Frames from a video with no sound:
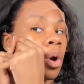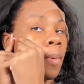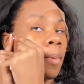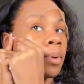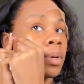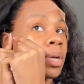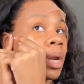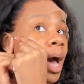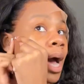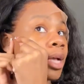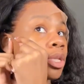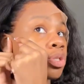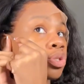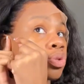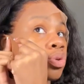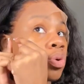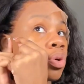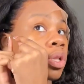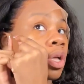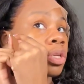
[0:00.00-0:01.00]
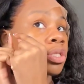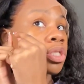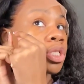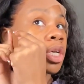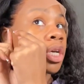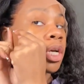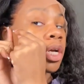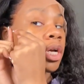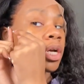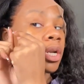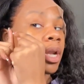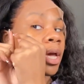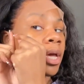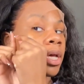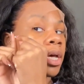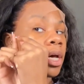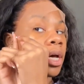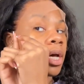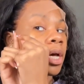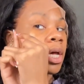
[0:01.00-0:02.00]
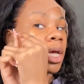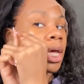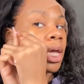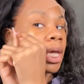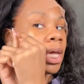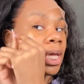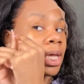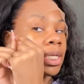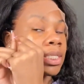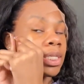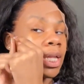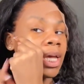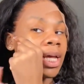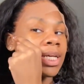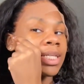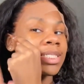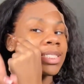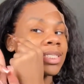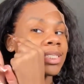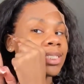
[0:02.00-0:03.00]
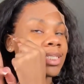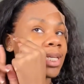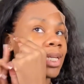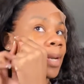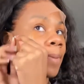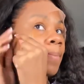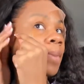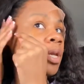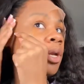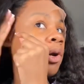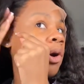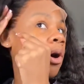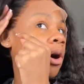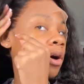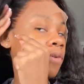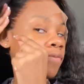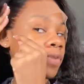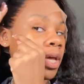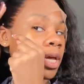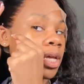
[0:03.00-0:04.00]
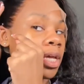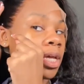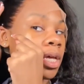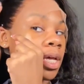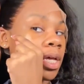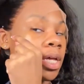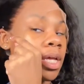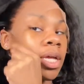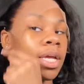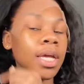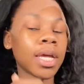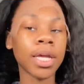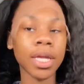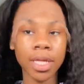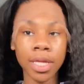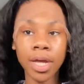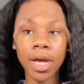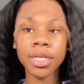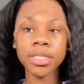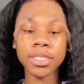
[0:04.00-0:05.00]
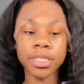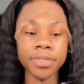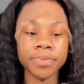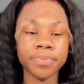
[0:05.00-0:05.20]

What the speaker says: Not too close to your ear, like an inch, like a centimeter off. Like, y'all see.